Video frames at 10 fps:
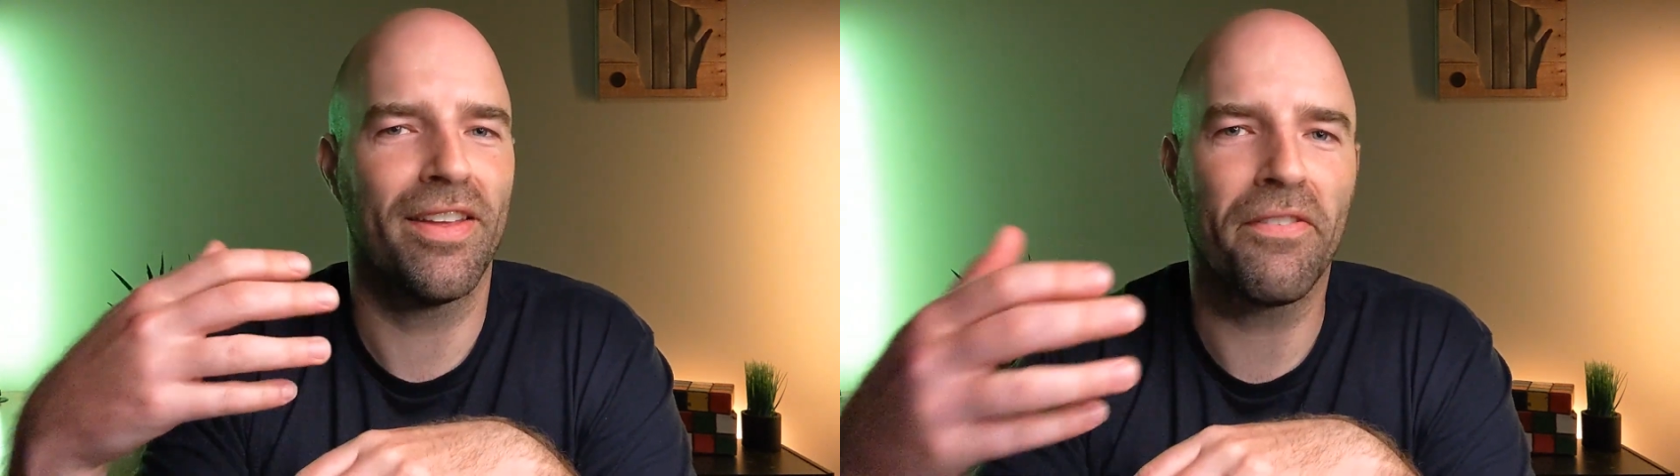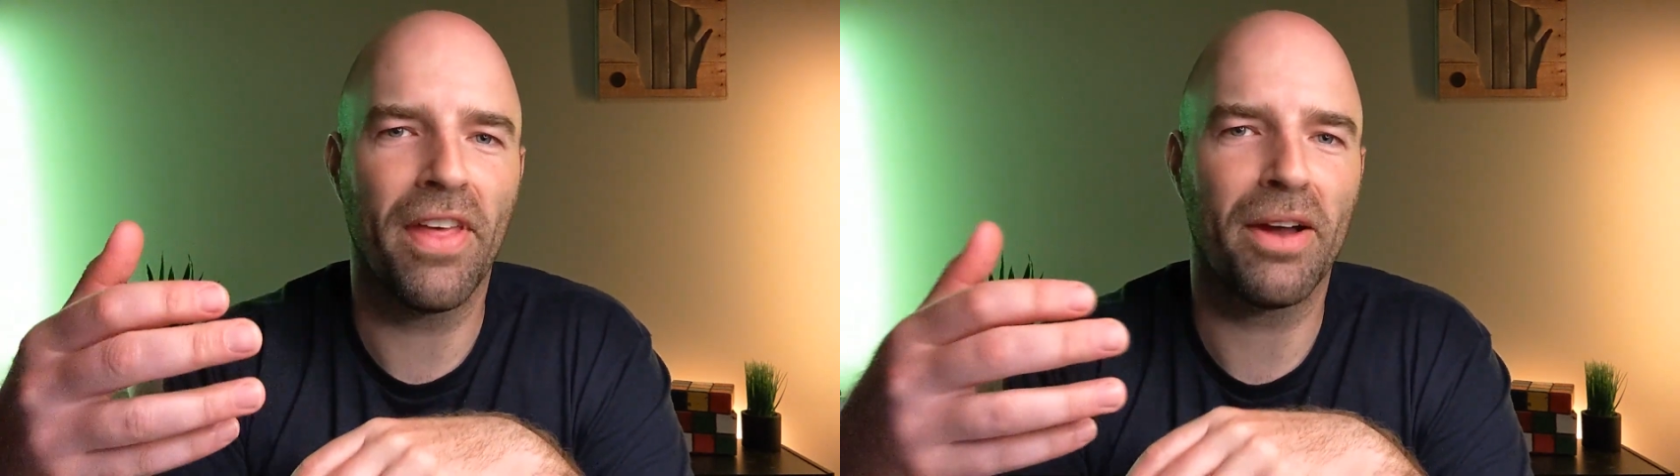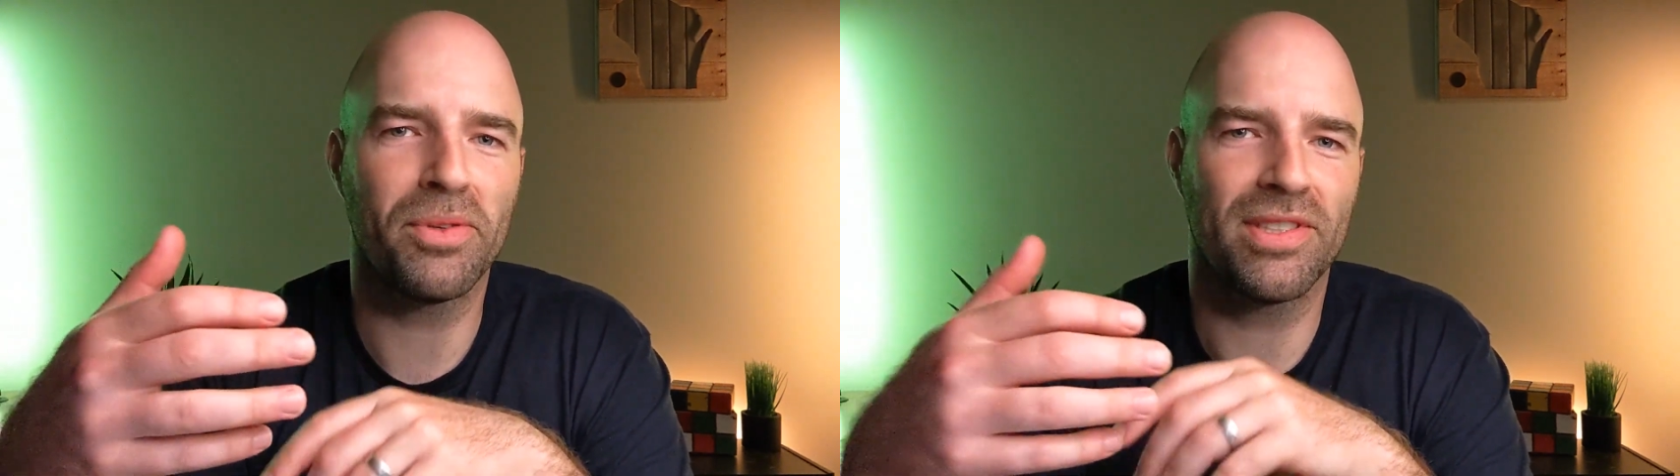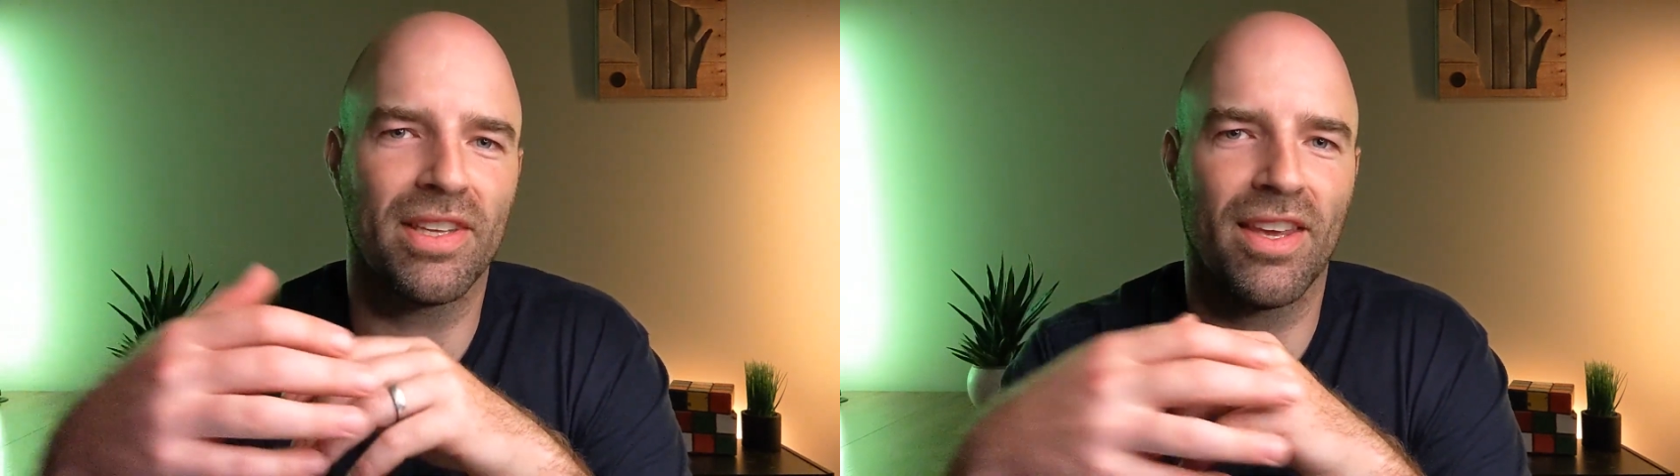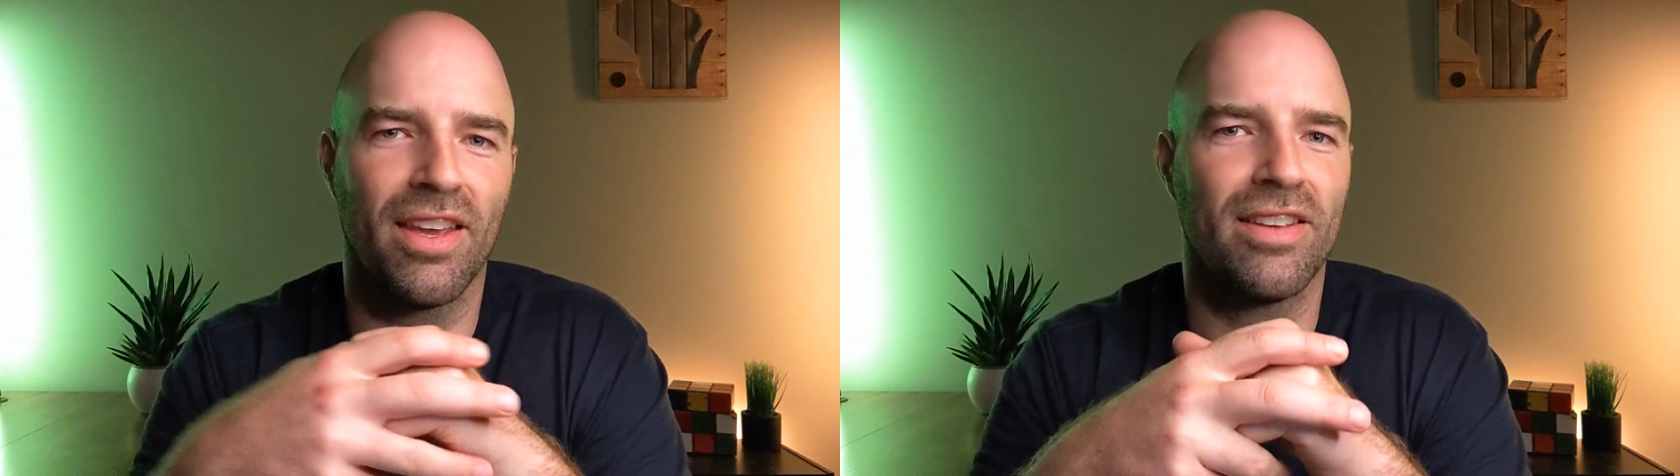If that was
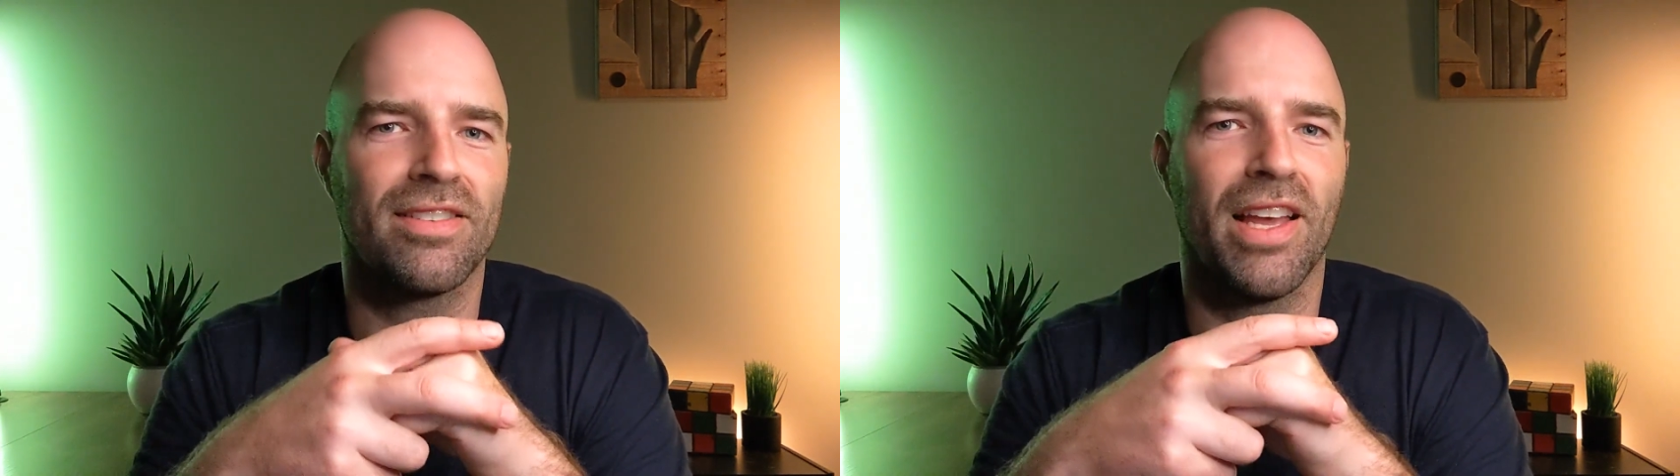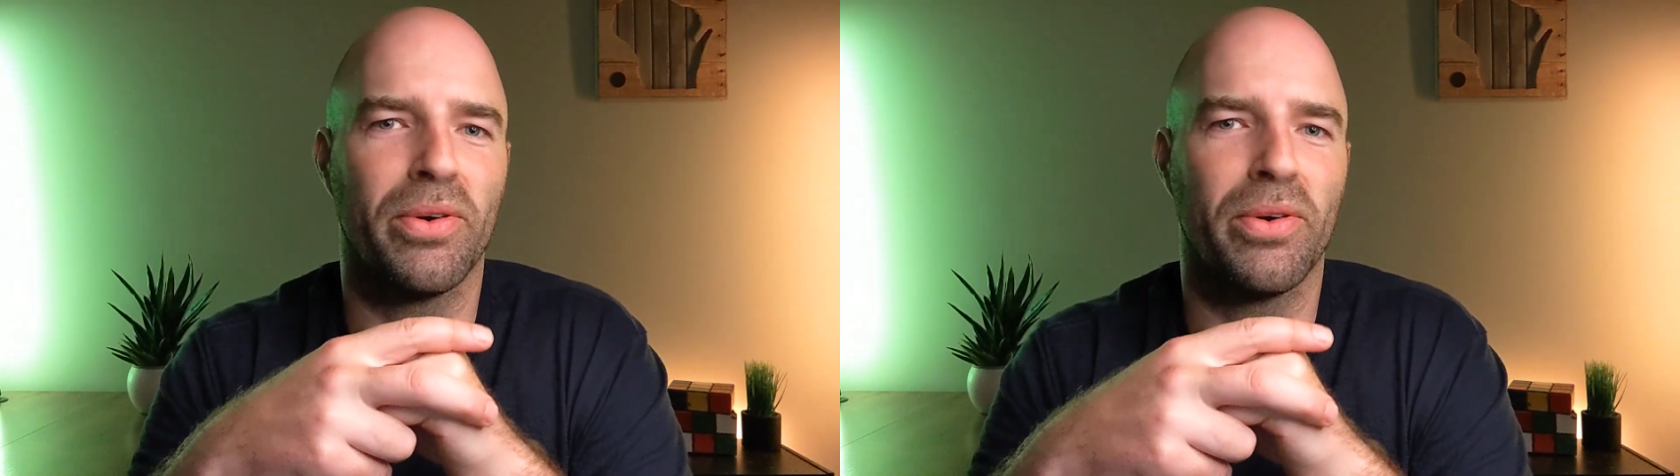the case,